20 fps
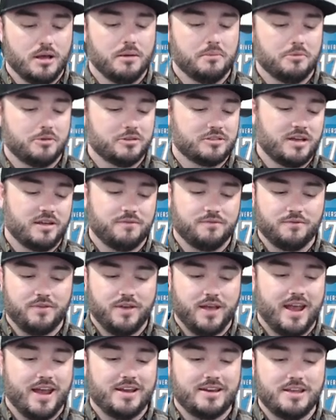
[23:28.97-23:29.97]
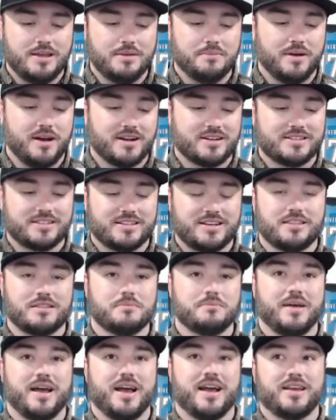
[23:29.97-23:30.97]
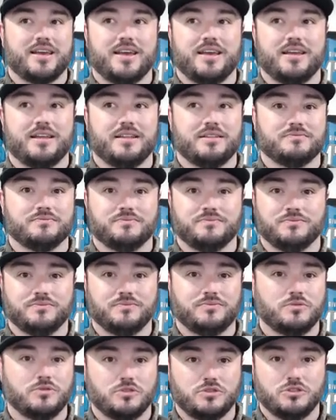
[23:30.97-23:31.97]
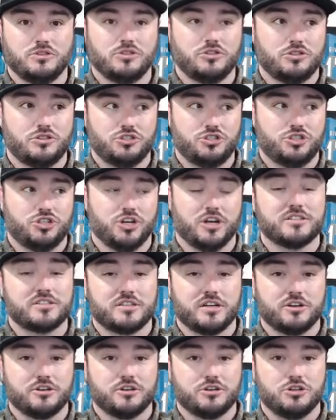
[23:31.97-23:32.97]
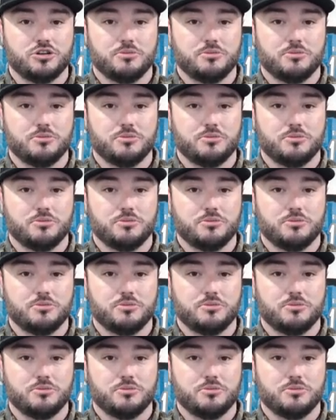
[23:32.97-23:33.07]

Once again, $18, got them back in just under 2